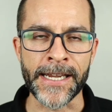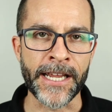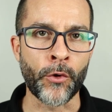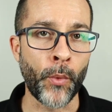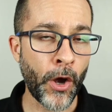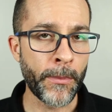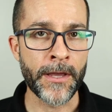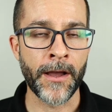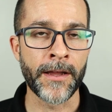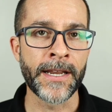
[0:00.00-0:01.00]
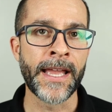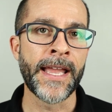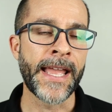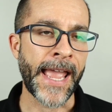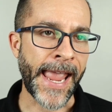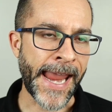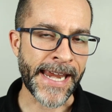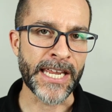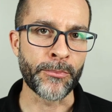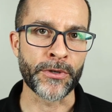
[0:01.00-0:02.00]
eating well beyond
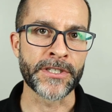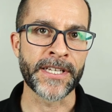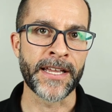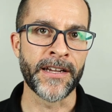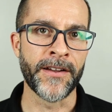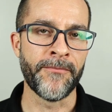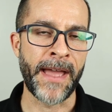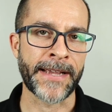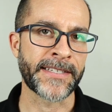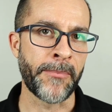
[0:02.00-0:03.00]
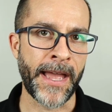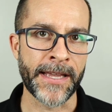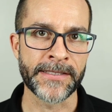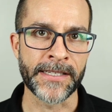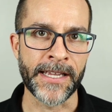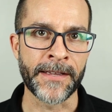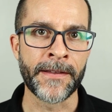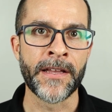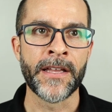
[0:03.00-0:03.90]
eighty percent of max capacity.